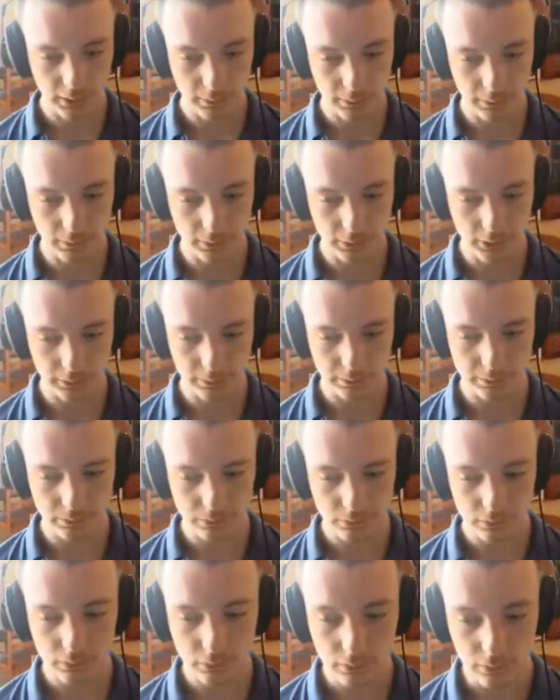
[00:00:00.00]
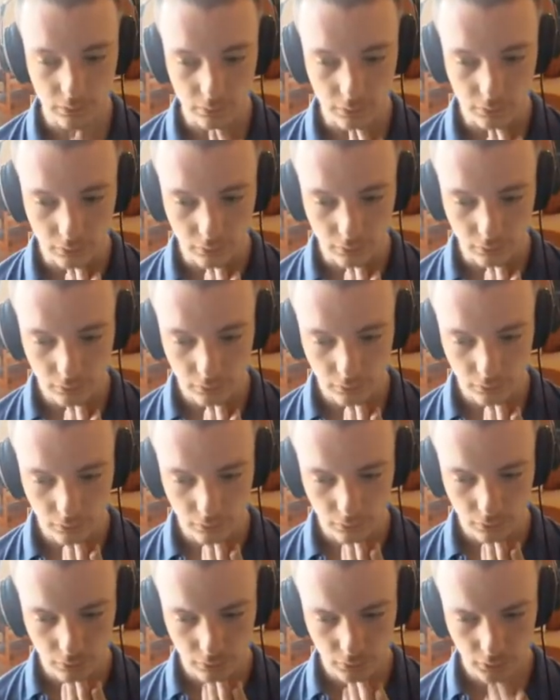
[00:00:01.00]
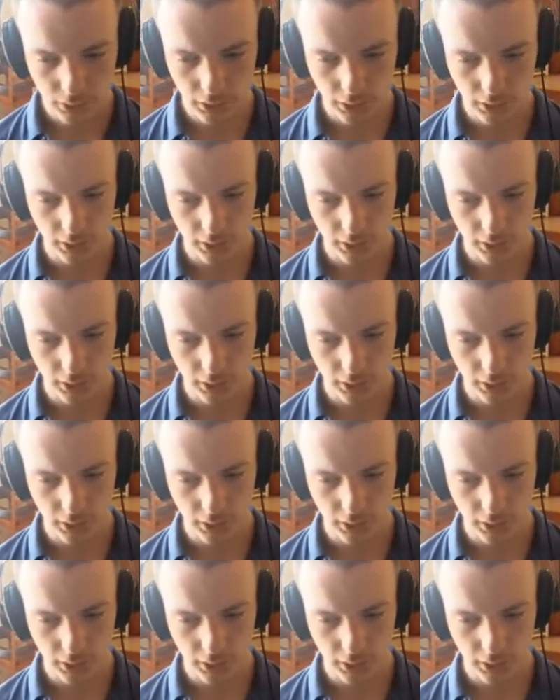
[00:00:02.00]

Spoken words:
(silence)